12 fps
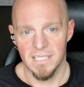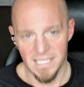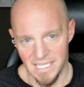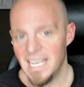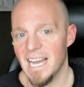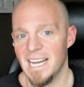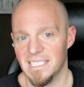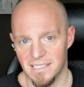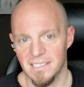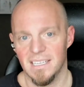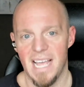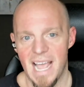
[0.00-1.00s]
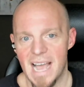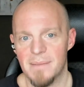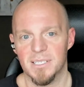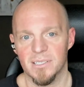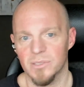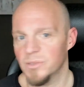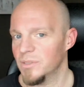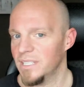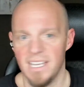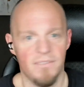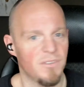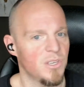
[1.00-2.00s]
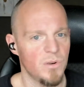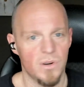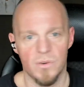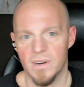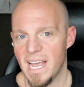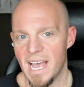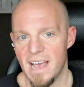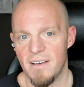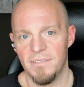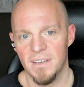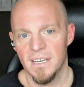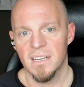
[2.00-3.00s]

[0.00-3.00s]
Yes, absolutely. If you don't have